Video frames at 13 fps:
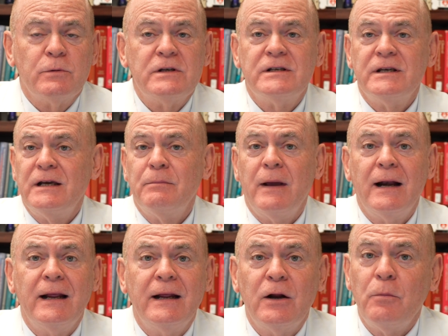We see it
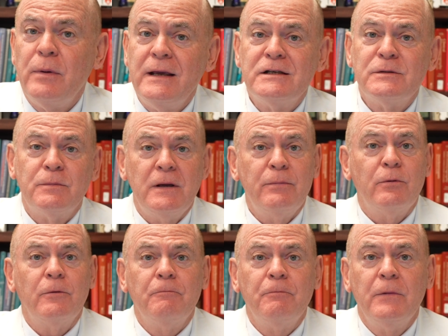mainly in obese
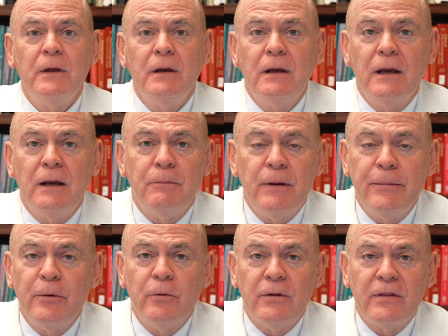people, and
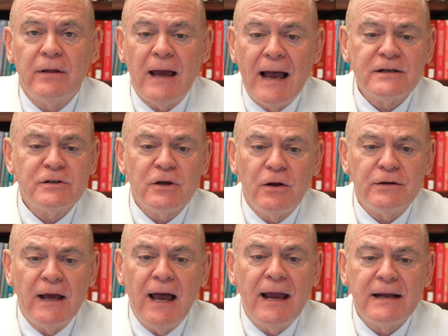people with high salt
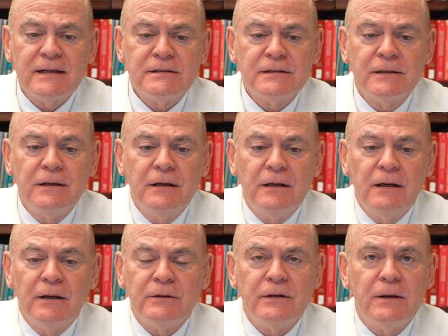diets.
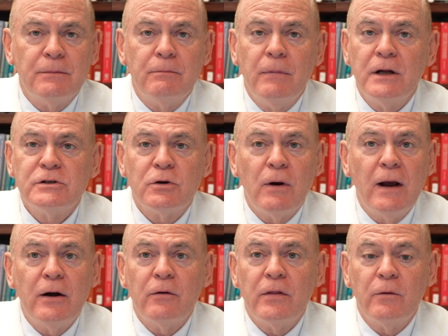We see it much
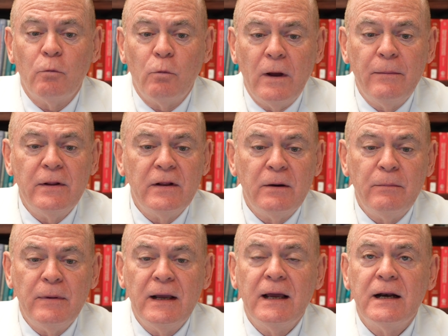greater than women than in
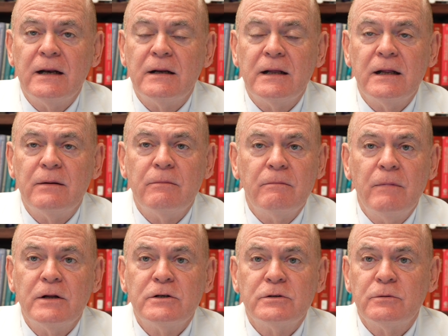men, and, and
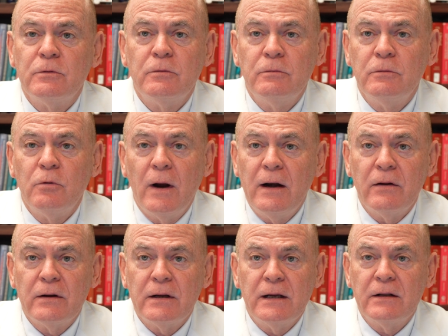much
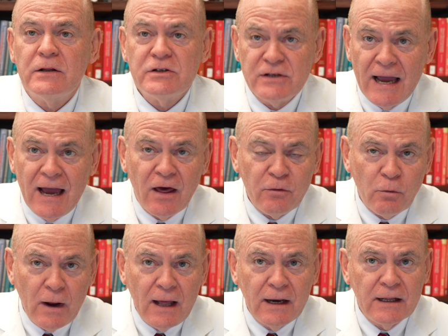greater in the South
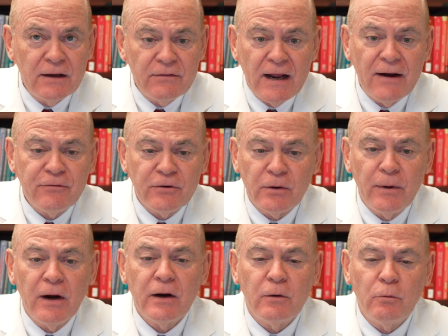where I live in African
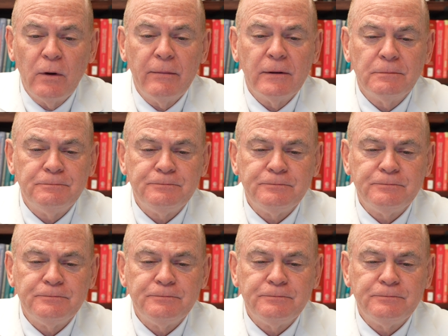American women.